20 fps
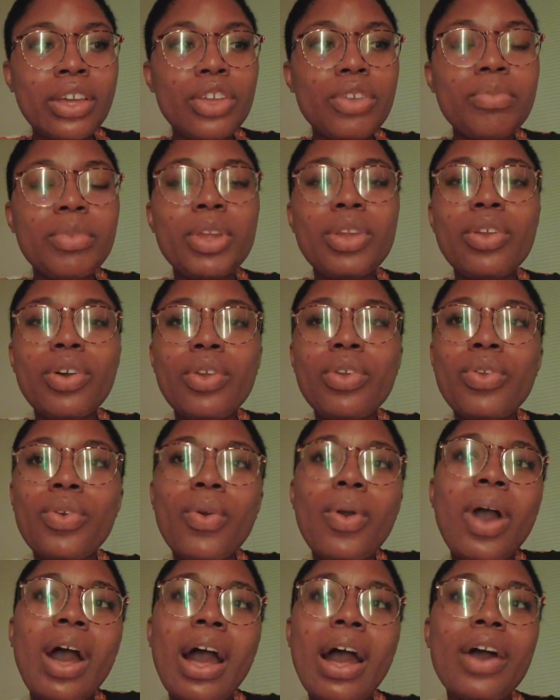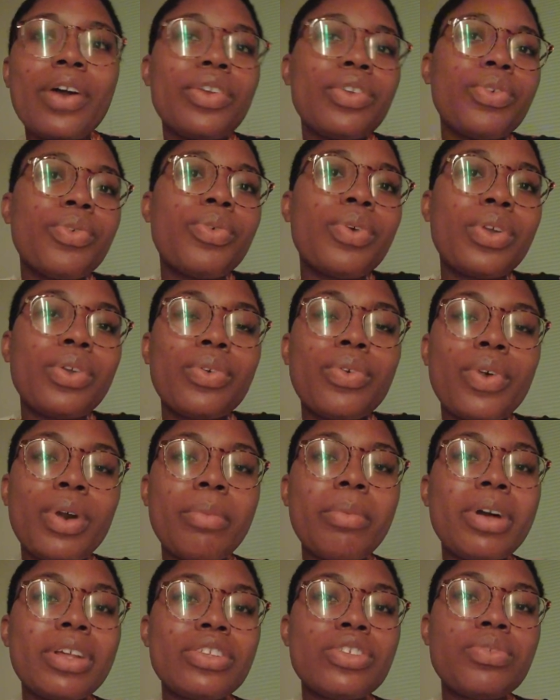you may not know how you want to
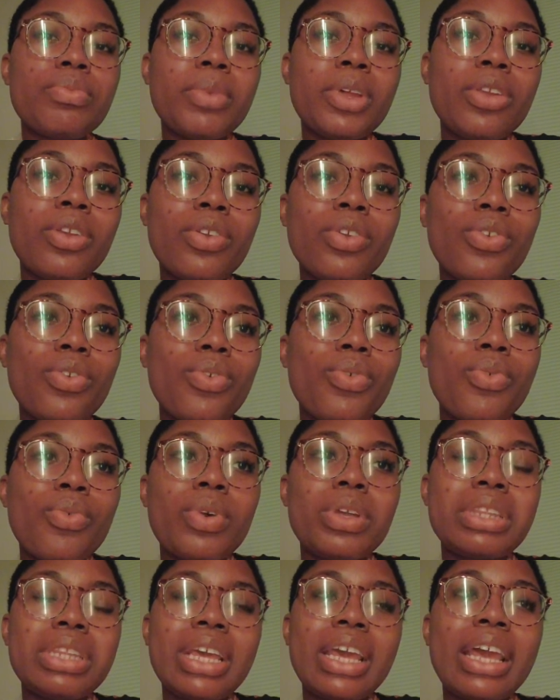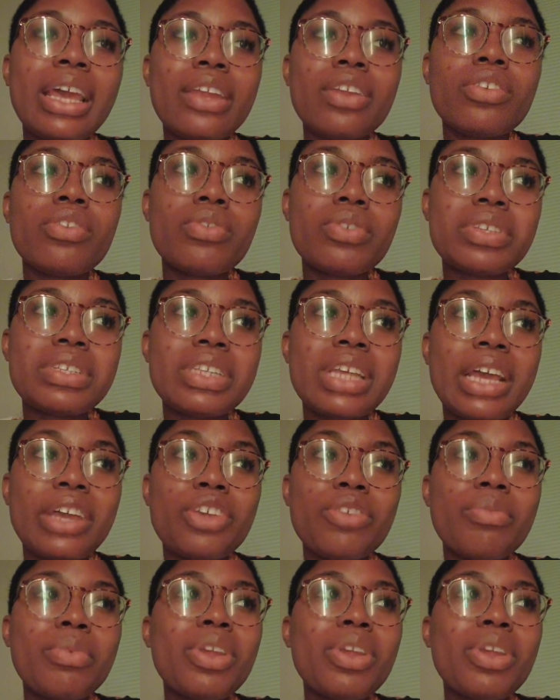go about it. You may not know what the end looks like.